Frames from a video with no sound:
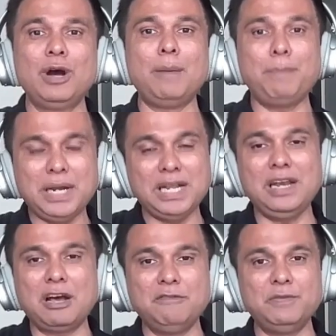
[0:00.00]
up
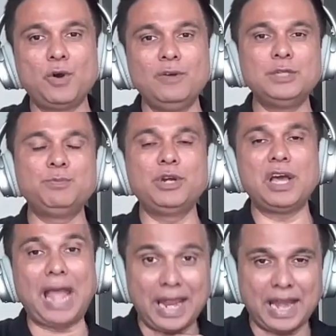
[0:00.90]
until now, we've always put
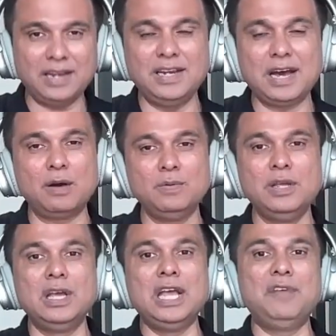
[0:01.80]
our head down
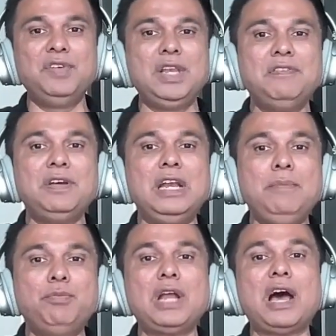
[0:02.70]
and we never really
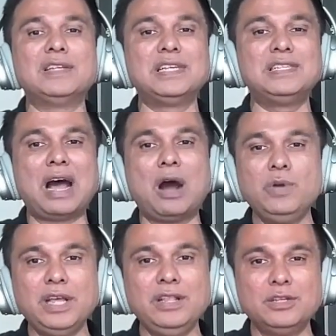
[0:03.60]
put ourselves
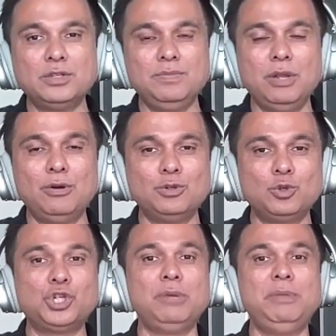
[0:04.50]
out in this,
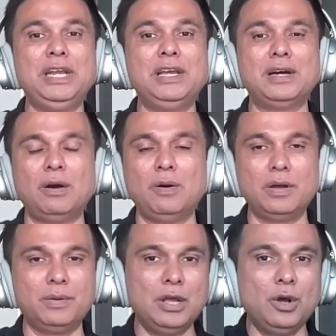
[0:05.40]
social media
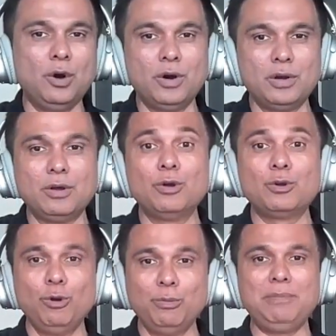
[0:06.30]
or a
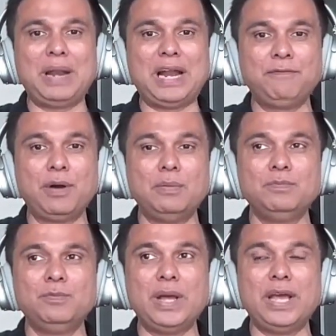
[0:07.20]
global
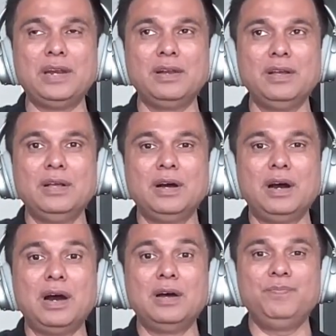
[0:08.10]
platform where,
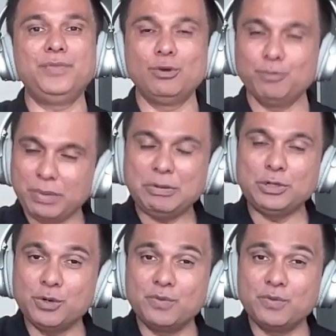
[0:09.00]
people should